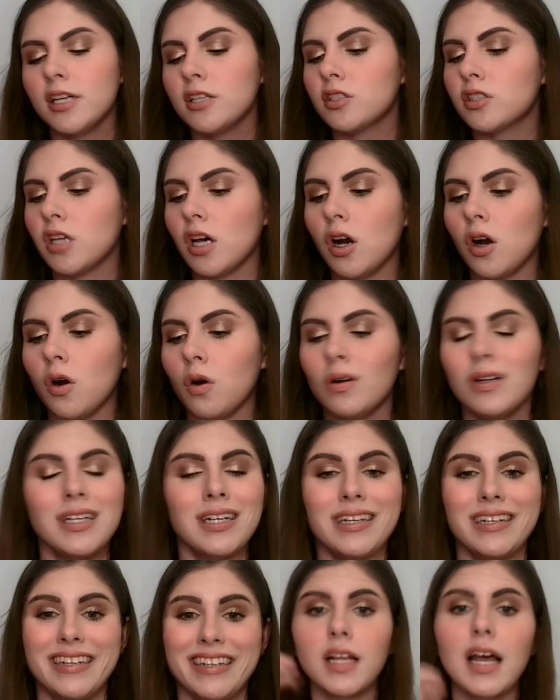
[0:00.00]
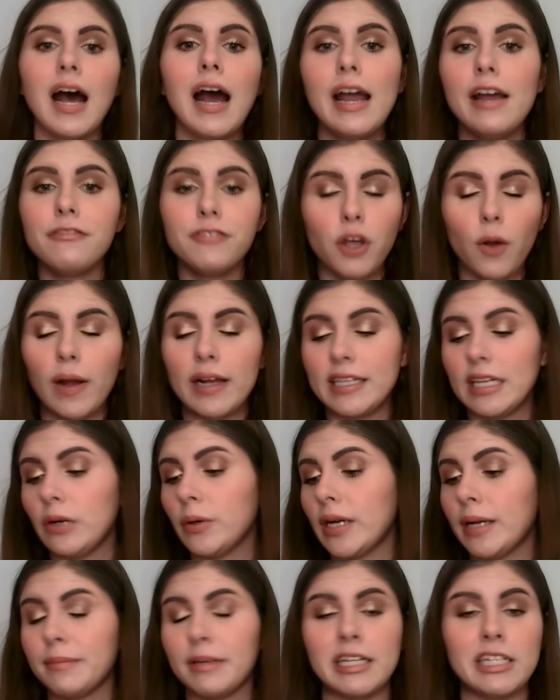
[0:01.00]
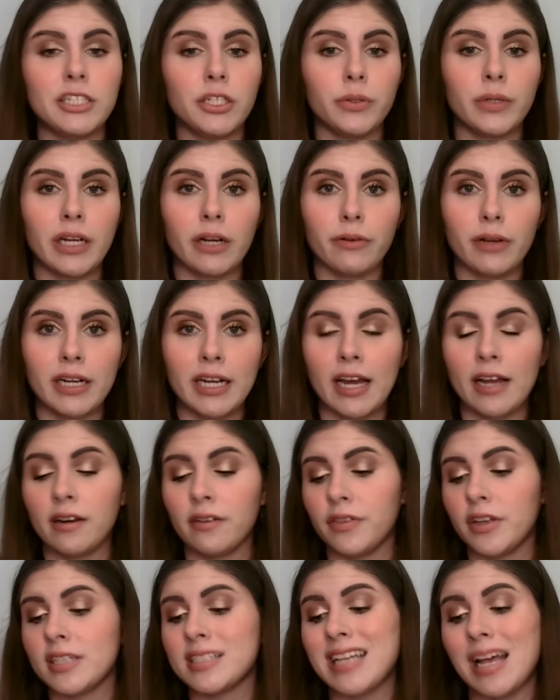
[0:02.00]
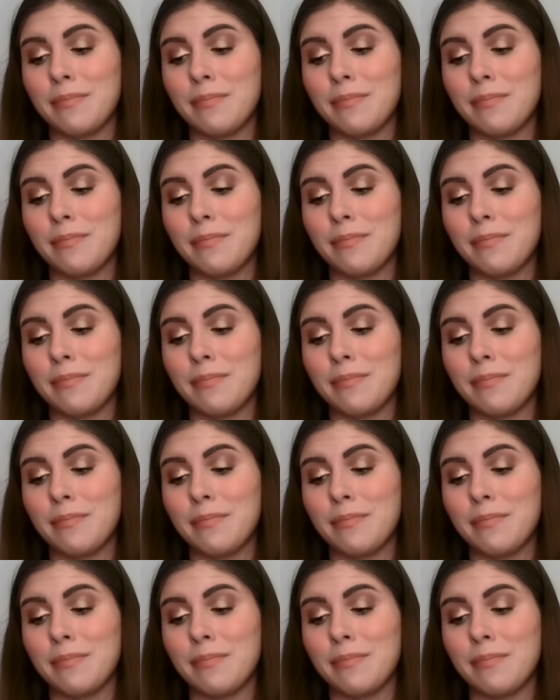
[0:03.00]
So I have no idea what I'm gonna do when I run out of this.